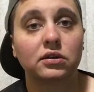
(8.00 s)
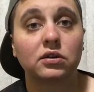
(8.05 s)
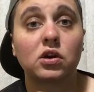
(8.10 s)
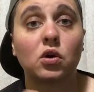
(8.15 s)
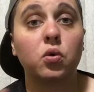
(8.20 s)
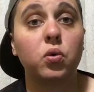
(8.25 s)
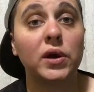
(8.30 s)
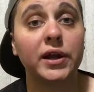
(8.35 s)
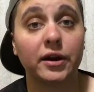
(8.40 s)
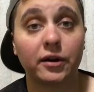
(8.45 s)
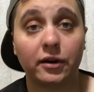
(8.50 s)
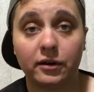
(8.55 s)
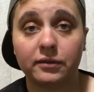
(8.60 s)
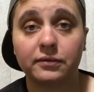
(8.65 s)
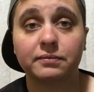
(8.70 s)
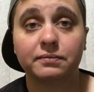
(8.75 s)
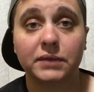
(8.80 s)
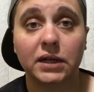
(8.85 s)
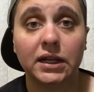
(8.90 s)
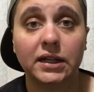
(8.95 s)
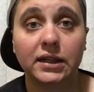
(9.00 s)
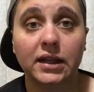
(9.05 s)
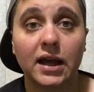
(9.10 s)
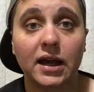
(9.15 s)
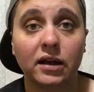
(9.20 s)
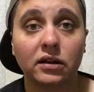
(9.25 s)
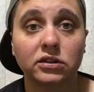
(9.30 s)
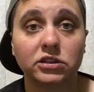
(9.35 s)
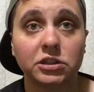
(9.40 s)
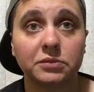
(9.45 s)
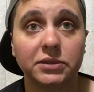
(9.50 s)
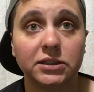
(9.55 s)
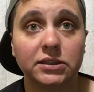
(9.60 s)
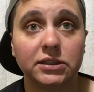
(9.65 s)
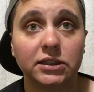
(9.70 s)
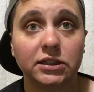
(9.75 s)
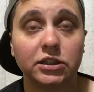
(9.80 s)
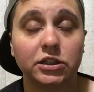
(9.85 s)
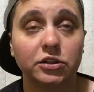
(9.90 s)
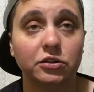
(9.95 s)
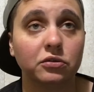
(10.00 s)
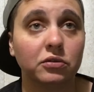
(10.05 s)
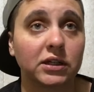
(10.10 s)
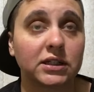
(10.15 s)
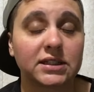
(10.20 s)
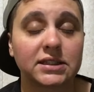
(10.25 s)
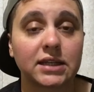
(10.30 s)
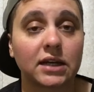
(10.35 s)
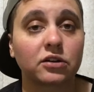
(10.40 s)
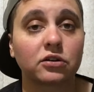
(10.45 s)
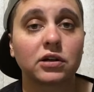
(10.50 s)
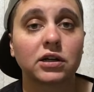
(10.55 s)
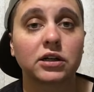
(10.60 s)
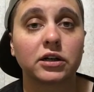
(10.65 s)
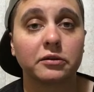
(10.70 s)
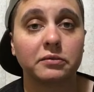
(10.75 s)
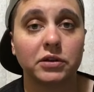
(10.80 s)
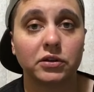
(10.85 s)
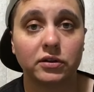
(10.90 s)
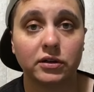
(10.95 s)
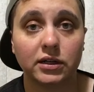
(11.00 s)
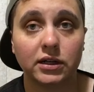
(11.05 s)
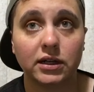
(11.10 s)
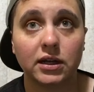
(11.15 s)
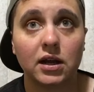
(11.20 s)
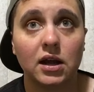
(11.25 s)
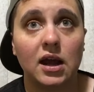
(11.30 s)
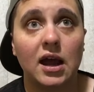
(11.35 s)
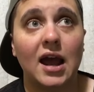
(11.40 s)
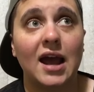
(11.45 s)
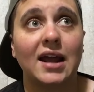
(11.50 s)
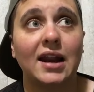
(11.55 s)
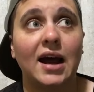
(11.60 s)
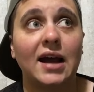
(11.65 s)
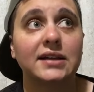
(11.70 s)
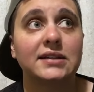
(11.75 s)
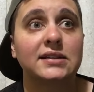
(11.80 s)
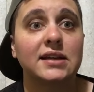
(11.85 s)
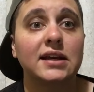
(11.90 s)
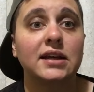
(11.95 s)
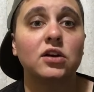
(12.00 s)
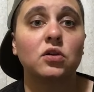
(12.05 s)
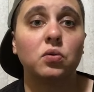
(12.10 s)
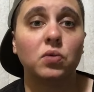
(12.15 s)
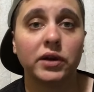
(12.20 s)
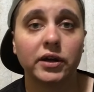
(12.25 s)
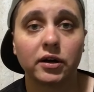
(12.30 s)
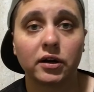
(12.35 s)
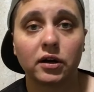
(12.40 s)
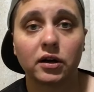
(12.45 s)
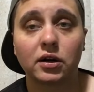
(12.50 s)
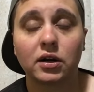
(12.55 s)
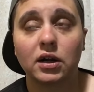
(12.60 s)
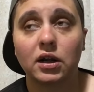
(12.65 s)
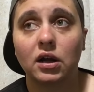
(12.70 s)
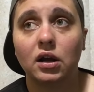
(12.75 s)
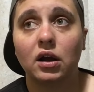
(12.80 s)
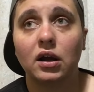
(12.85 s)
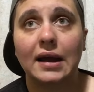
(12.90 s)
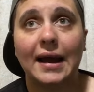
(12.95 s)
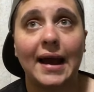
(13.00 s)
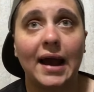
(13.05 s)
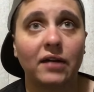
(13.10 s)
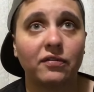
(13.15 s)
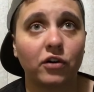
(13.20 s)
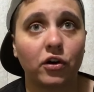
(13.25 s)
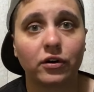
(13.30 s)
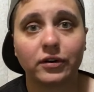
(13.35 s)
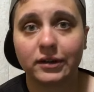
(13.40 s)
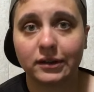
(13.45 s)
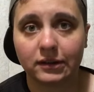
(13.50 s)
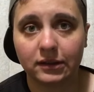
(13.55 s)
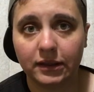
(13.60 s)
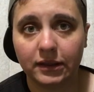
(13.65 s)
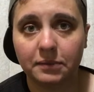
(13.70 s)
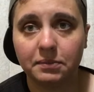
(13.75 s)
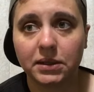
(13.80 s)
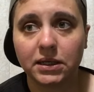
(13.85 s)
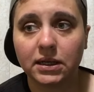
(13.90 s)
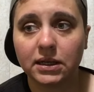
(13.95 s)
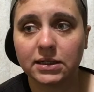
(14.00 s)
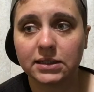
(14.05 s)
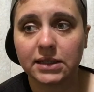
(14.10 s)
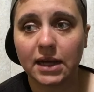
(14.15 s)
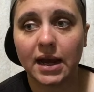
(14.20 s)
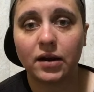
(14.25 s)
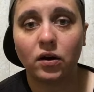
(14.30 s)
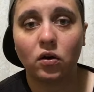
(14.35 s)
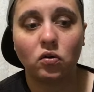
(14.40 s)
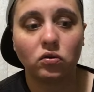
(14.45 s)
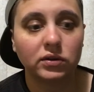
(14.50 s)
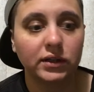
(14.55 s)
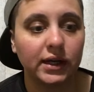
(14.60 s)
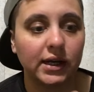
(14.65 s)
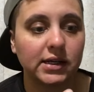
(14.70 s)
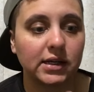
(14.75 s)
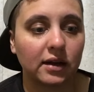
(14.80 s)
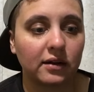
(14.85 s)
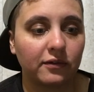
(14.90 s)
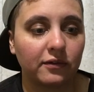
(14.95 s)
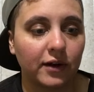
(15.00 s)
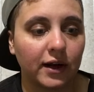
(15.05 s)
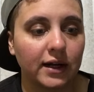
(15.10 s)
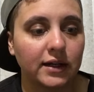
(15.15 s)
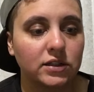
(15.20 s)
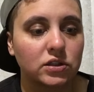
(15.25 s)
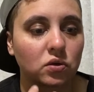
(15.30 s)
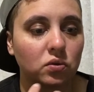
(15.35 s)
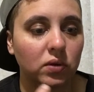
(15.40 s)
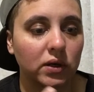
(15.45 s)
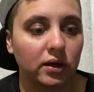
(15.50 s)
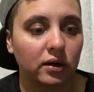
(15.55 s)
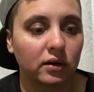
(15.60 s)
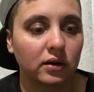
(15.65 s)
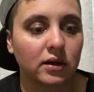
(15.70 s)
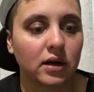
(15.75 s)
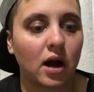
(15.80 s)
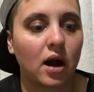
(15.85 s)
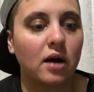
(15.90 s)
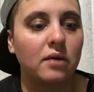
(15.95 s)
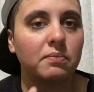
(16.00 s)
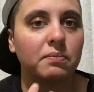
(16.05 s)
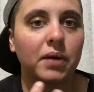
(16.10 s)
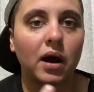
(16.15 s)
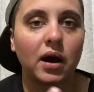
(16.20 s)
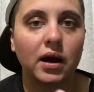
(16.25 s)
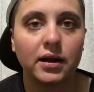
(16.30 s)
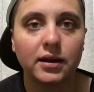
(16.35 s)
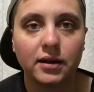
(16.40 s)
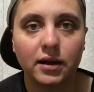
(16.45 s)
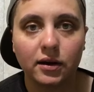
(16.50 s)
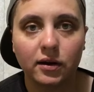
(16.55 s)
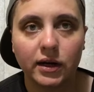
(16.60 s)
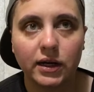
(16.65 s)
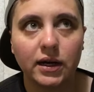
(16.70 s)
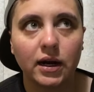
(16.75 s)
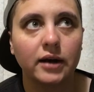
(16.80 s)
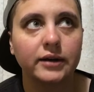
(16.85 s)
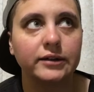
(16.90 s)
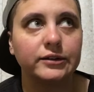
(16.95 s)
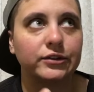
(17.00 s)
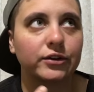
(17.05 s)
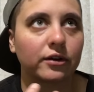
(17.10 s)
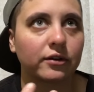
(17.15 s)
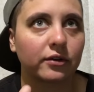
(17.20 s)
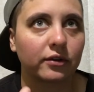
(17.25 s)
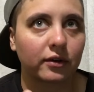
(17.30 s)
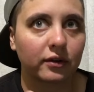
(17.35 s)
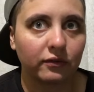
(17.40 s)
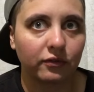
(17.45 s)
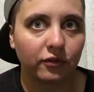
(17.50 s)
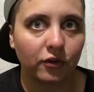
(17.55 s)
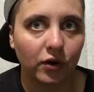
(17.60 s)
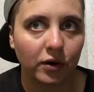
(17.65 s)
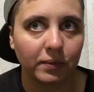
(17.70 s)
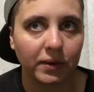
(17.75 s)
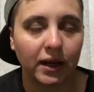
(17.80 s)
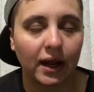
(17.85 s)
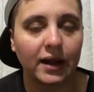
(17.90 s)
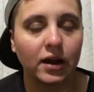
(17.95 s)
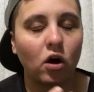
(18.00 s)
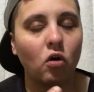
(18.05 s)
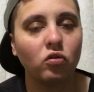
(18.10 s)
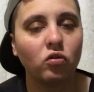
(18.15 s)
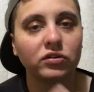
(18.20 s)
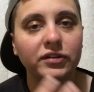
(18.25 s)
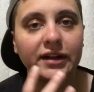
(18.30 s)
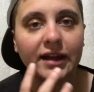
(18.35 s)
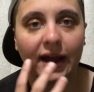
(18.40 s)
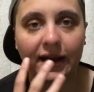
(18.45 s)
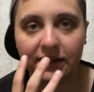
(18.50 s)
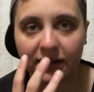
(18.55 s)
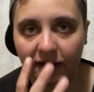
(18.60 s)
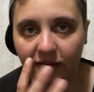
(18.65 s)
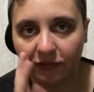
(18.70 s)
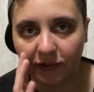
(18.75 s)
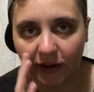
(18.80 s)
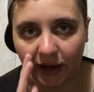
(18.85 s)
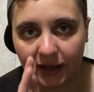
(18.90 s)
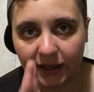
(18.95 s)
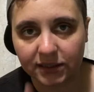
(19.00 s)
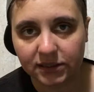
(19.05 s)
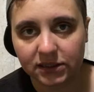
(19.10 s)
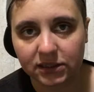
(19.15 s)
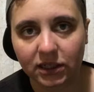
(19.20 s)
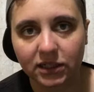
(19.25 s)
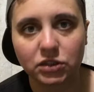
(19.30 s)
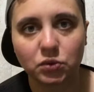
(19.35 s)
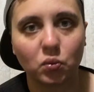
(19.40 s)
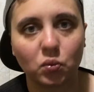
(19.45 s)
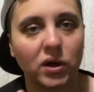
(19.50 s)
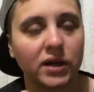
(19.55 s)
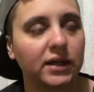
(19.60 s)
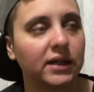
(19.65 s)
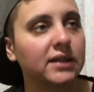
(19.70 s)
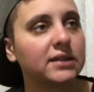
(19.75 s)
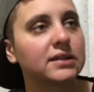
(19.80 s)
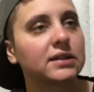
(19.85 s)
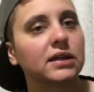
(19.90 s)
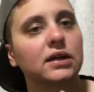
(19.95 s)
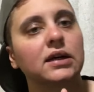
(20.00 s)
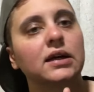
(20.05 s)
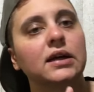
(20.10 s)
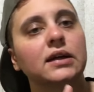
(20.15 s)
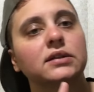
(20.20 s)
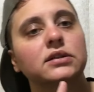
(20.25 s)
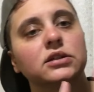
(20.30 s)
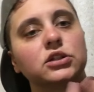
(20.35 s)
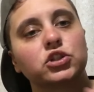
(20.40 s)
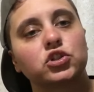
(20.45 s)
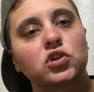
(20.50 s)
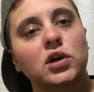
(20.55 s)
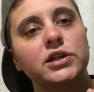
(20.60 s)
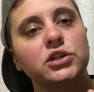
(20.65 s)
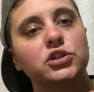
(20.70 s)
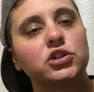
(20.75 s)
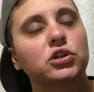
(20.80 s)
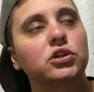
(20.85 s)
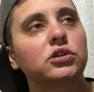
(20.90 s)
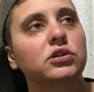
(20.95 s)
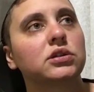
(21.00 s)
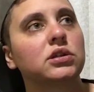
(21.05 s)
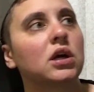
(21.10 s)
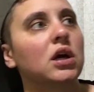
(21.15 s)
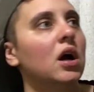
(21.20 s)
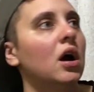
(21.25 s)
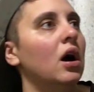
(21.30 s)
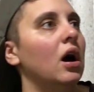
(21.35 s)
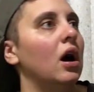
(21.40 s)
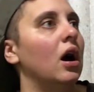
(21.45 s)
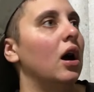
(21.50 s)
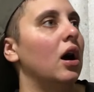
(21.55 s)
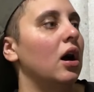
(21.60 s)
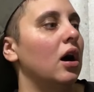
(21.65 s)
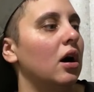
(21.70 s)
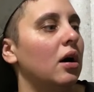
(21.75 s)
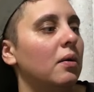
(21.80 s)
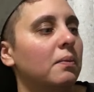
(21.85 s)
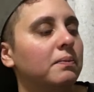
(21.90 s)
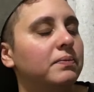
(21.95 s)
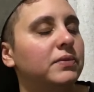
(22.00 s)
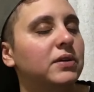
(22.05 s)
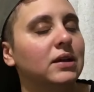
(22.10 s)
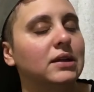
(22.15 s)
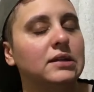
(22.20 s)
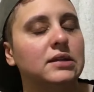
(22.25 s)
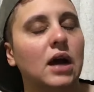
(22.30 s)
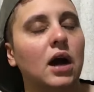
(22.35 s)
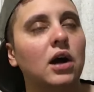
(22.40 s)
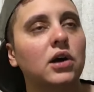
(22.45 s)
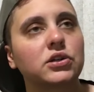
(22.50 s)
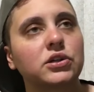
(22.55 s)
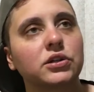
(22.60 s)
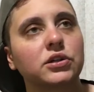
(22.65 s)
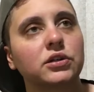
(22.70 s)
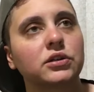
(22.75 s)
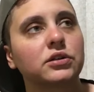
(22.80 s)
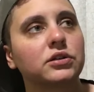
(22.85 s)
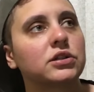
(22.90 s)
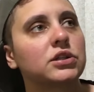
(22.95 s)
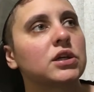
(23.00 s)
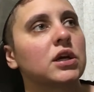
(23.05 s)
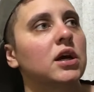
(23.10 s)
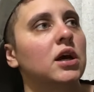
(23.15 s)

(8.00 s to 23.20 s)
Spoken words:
queer in the LGBTQ, etc. community. And I say queer half-heartedly because I only identify as queer, non-binary, non-gender conforming. I only identify as such when it's to strangers, to doctors,